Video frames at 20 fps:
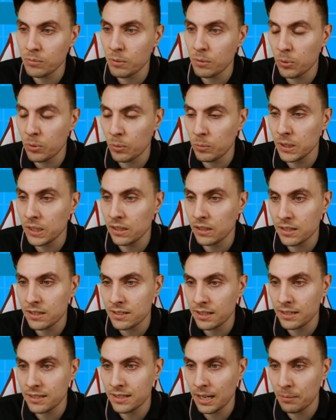we're probably going to
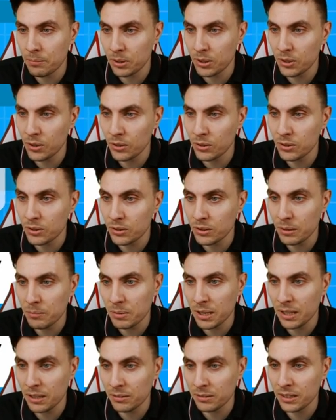see Tapu Koko come
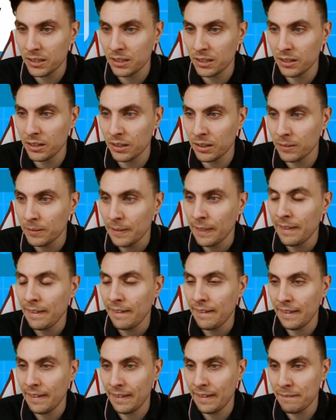out, you know,
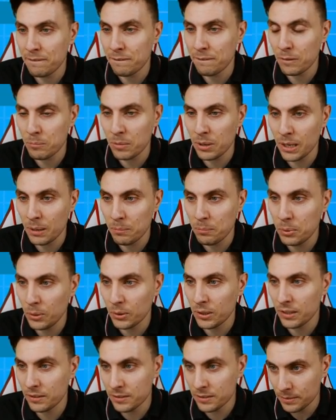uh, from my
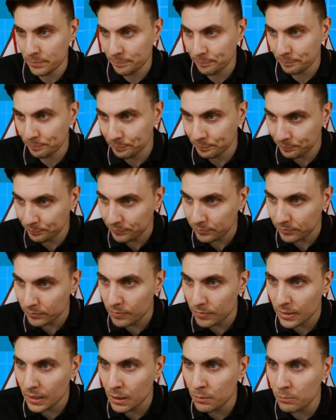opponent.
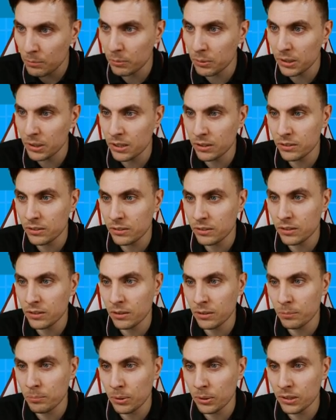But we could
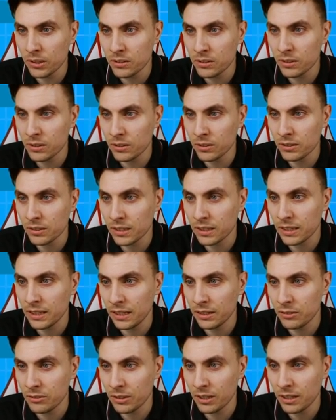go Politoed,
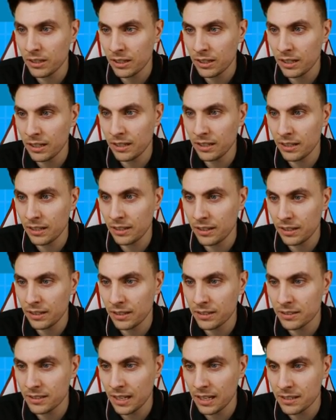Kingdra, and I
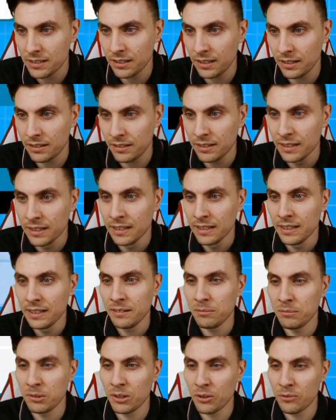think Zacian. And
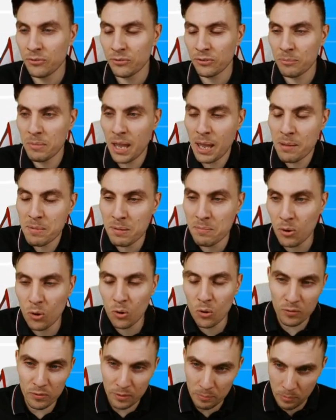we'll go for maybe
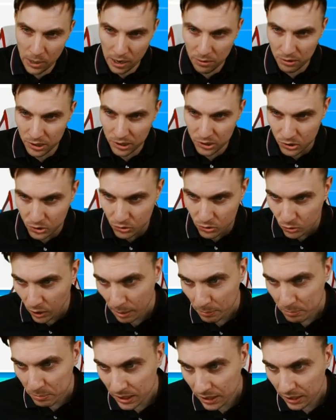more of a Perish
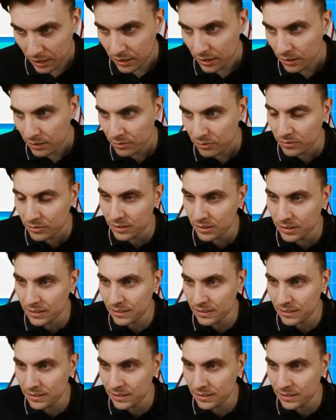Trap kind of...